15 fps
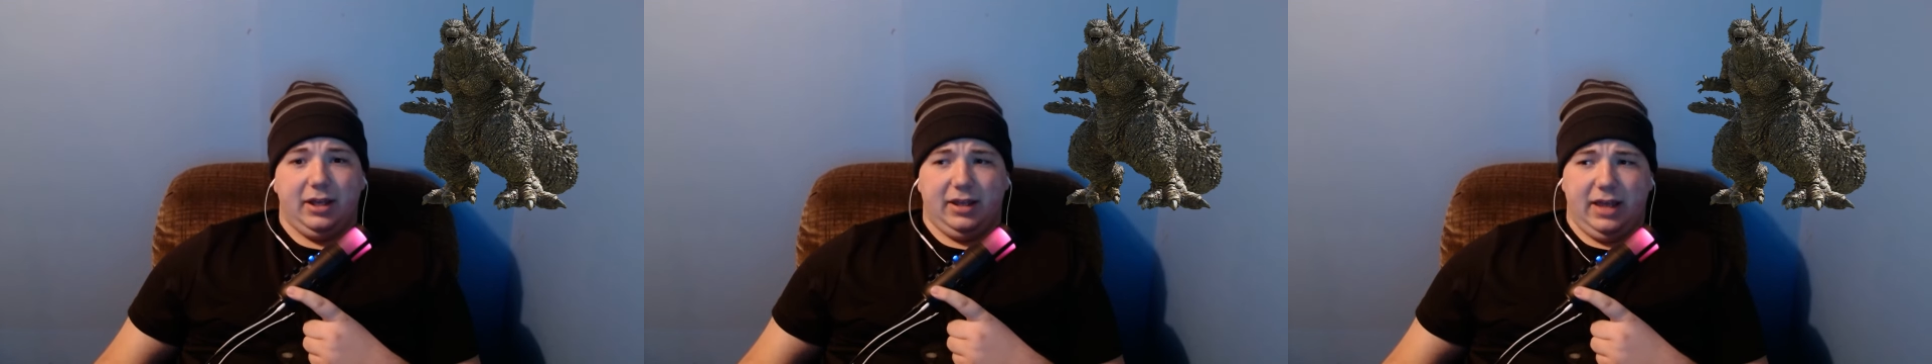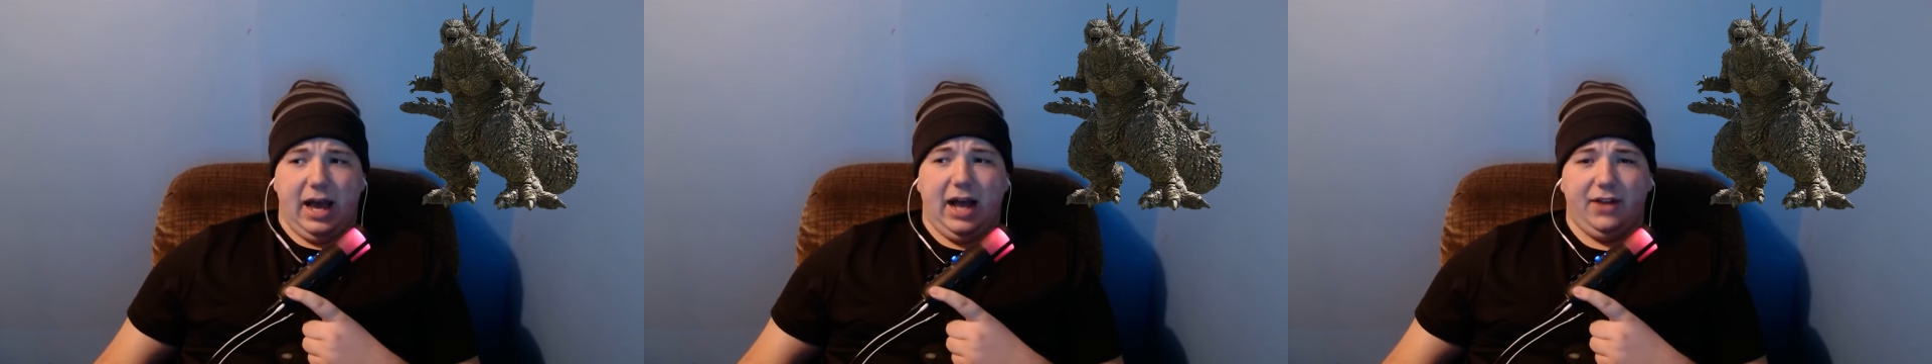
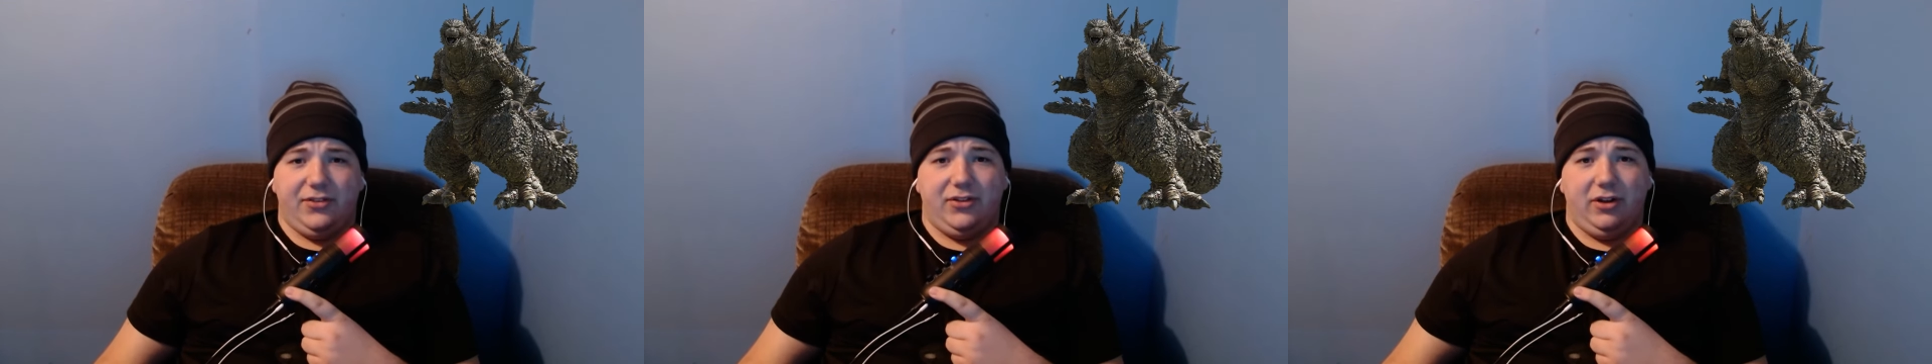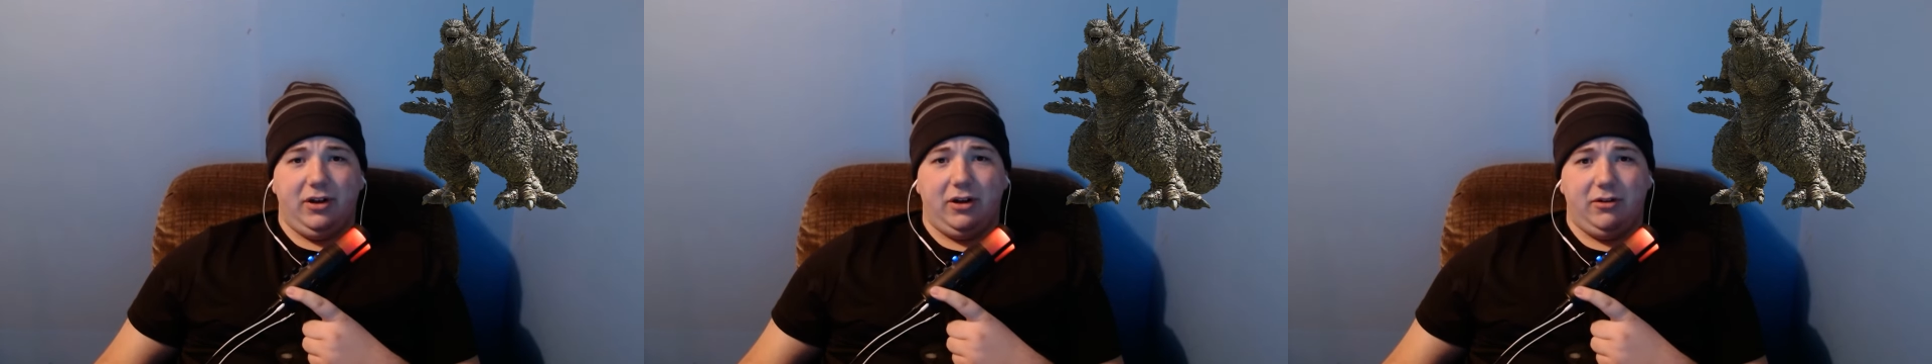
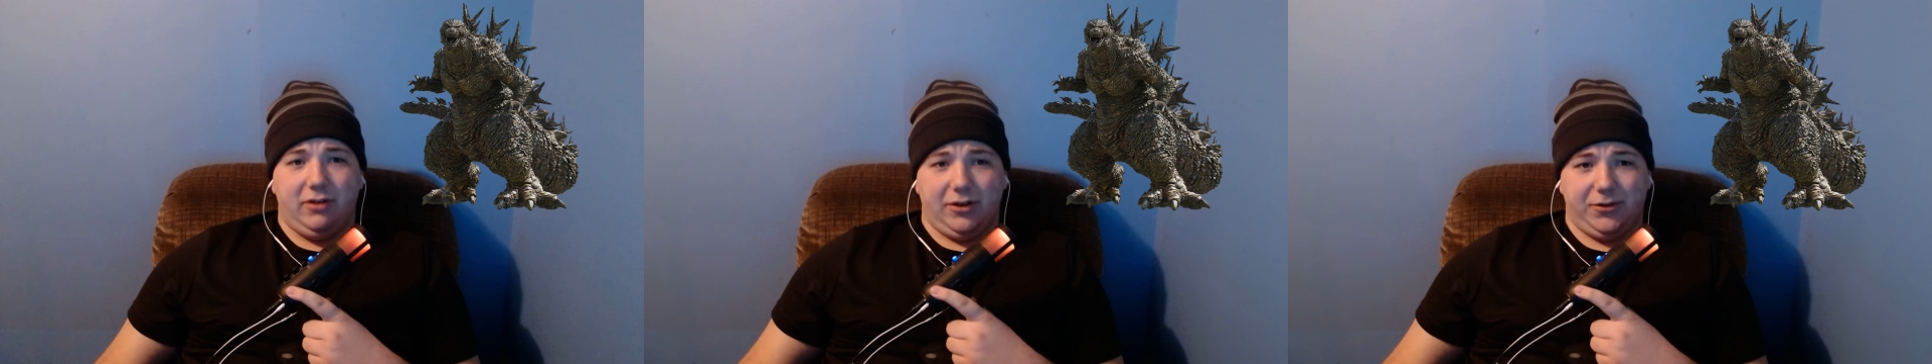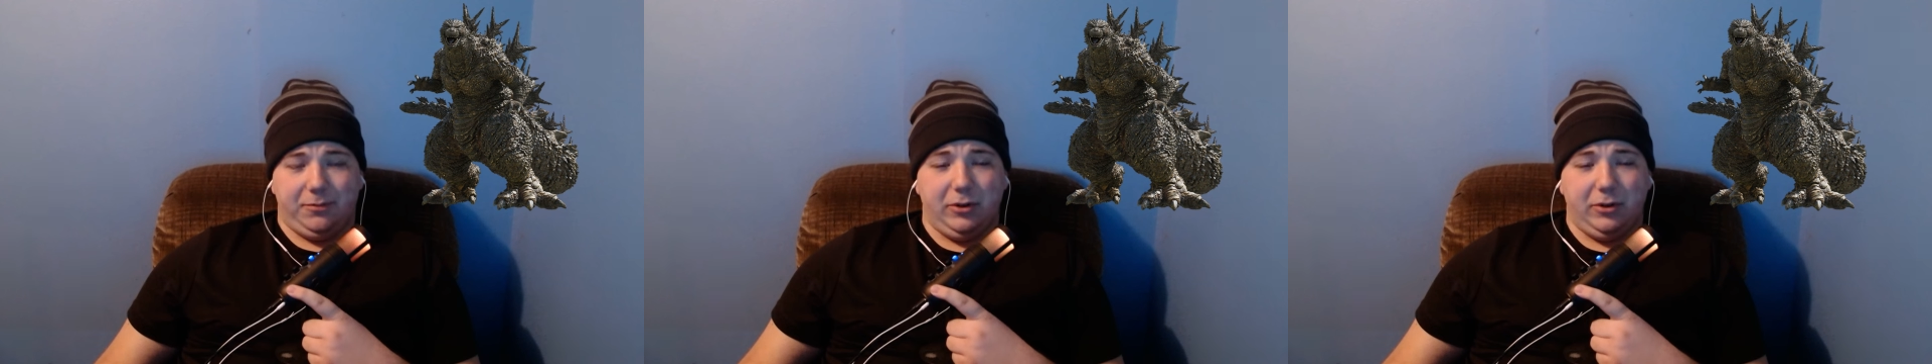Godzilla
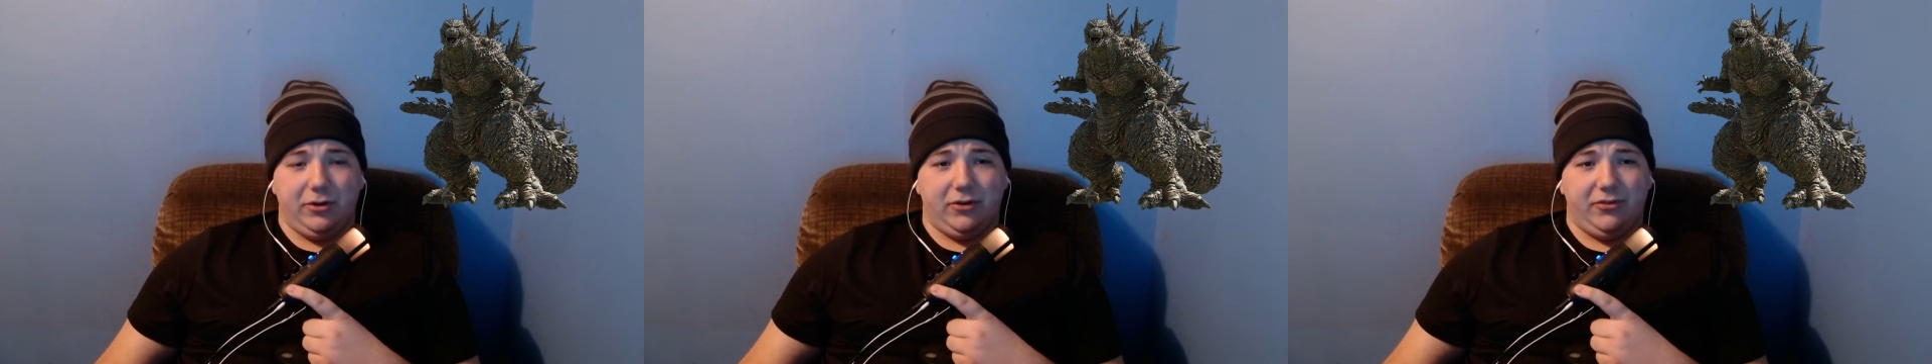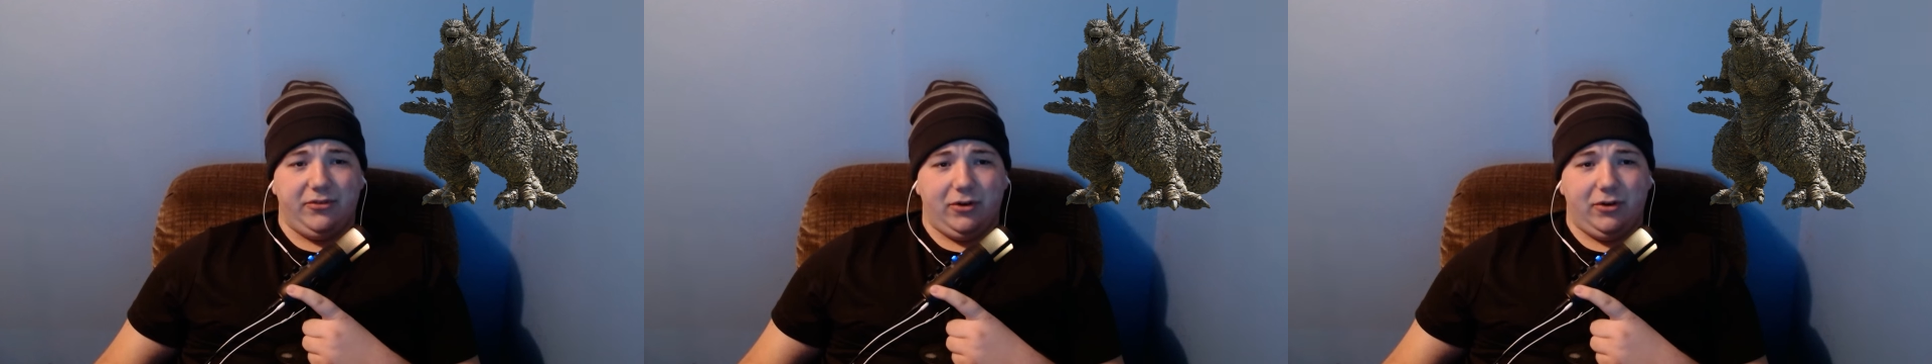looks
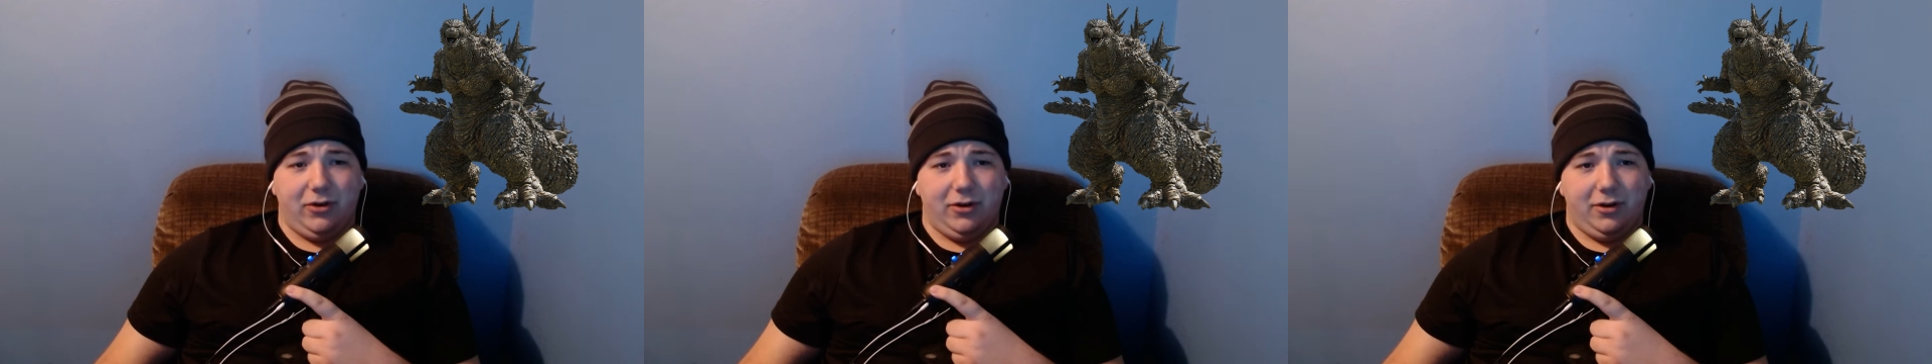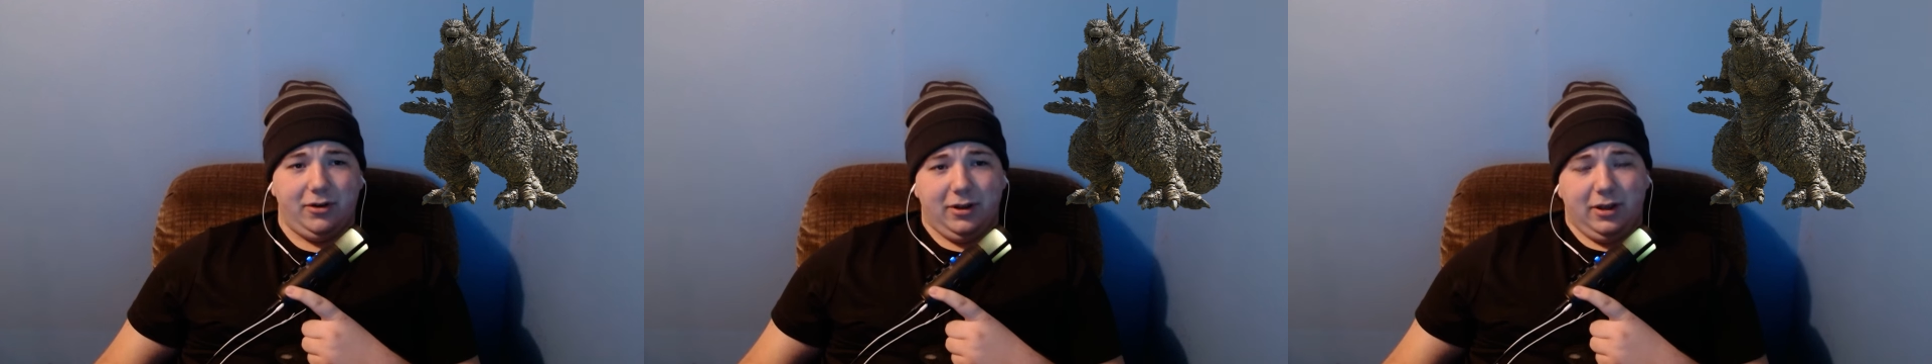
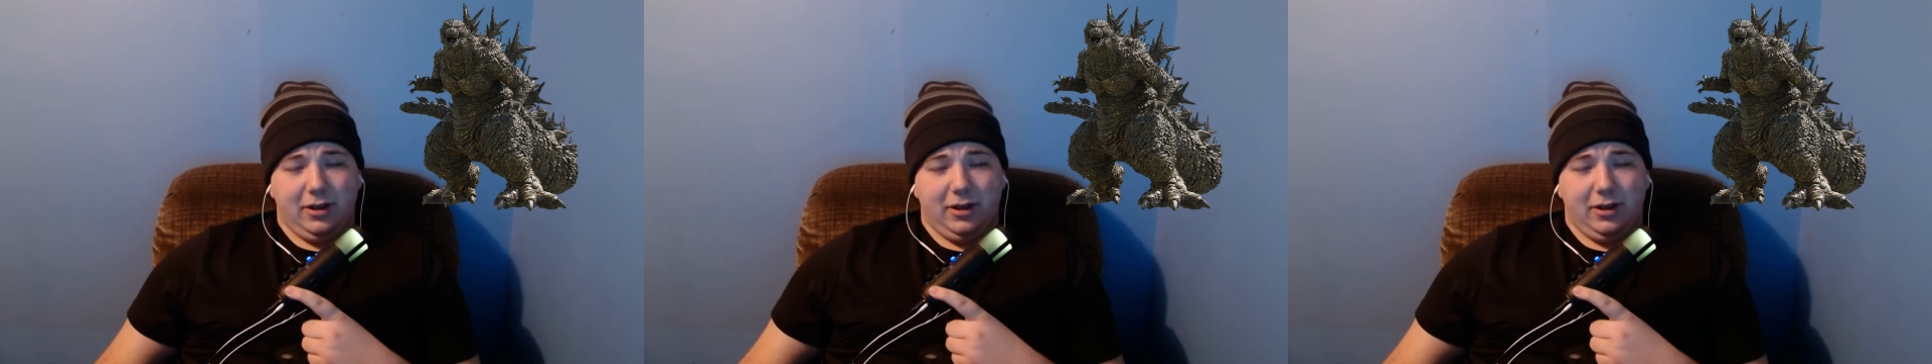beautiful.